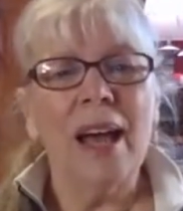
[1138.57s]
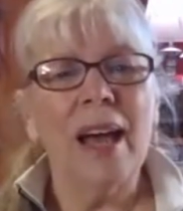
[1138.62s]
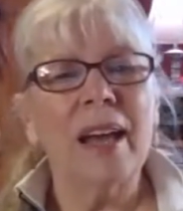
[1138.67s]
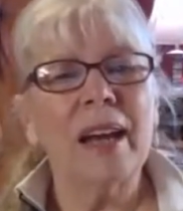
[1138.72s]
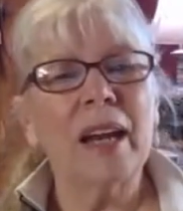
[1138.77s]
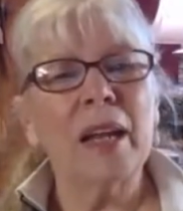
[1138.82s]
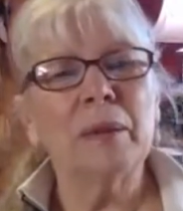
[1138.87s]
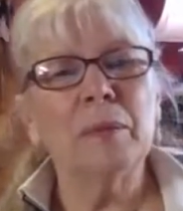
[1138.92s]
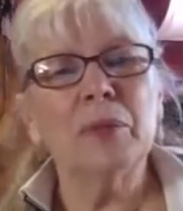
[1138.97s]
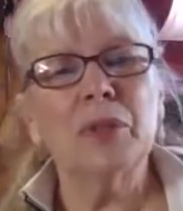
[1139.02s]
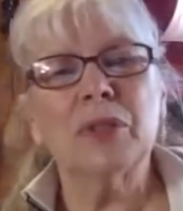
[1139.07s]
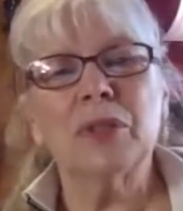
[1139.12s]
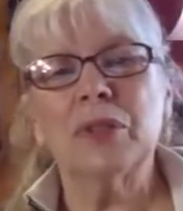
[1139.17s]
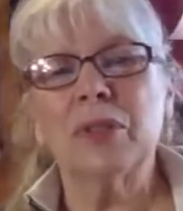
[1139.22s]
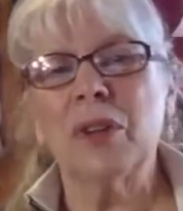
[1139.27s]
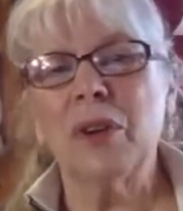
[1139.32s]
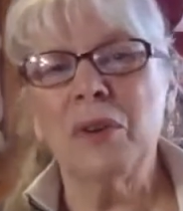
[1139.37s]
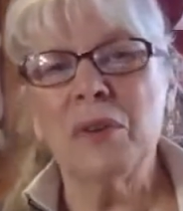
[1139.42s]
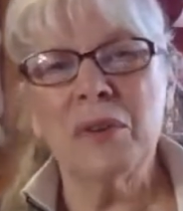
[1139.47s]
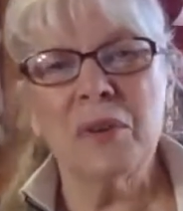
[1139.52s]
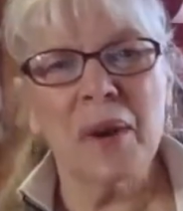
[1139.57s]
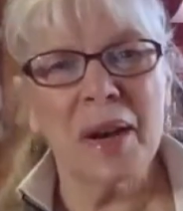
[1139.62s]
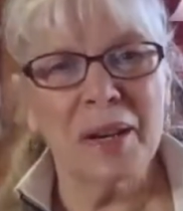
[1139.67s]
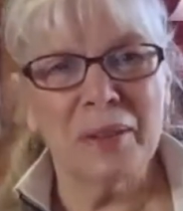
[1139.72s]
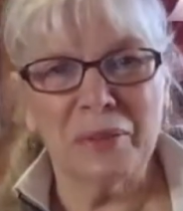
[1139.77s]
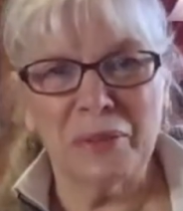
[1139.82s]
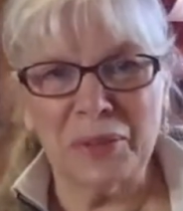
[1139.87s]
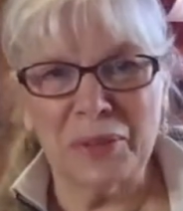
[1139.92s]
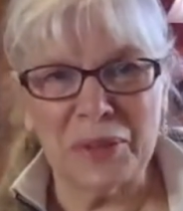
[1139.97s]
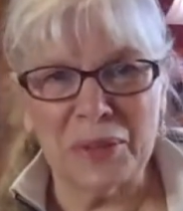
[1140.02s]
And I am so
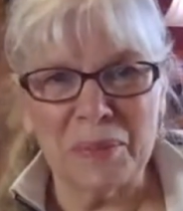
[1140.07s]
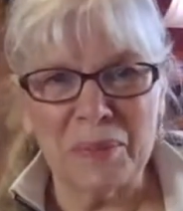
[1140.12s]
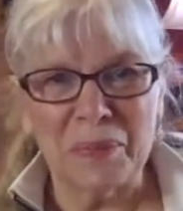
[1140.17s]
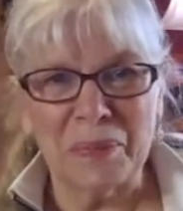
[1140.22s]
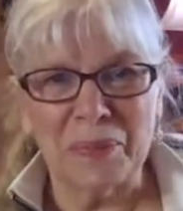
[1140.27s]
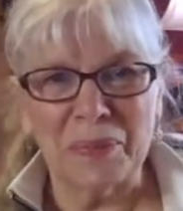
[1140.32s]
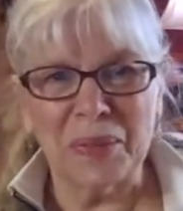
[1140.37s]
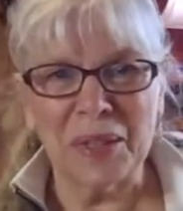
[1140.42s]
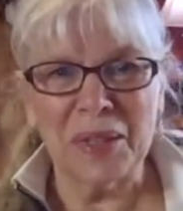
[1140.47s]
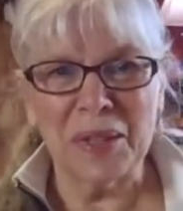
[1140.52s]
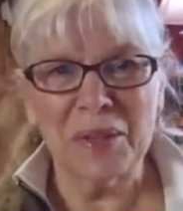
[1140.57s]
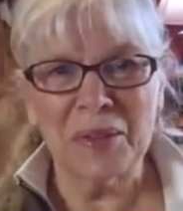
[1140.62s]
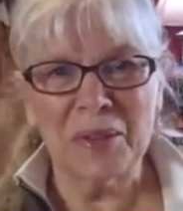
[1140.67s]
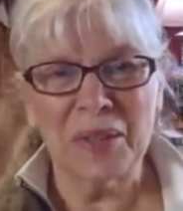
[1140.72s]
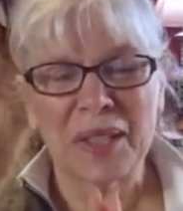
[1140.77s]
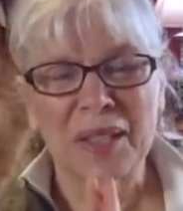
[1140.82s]
grateful that you're